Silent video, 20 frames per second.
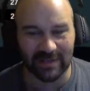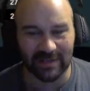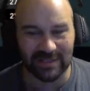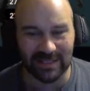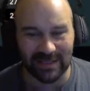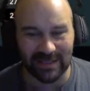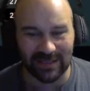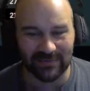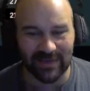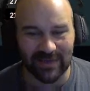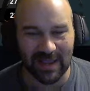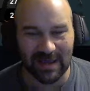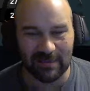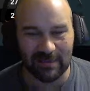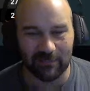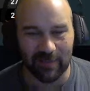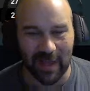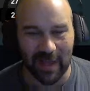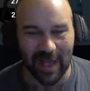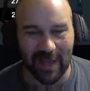That's a
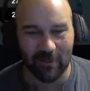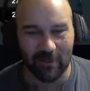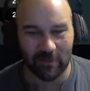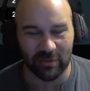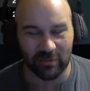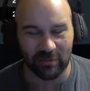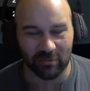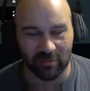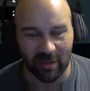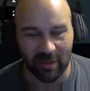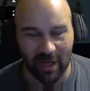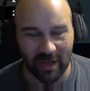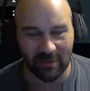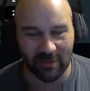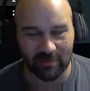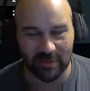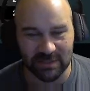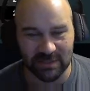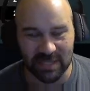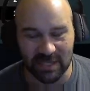left-handed bat with a lot
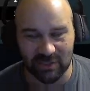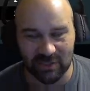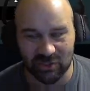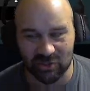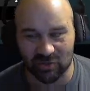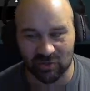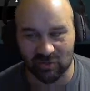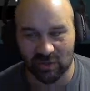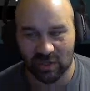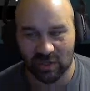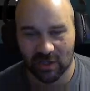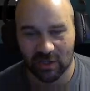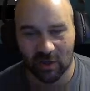of potential.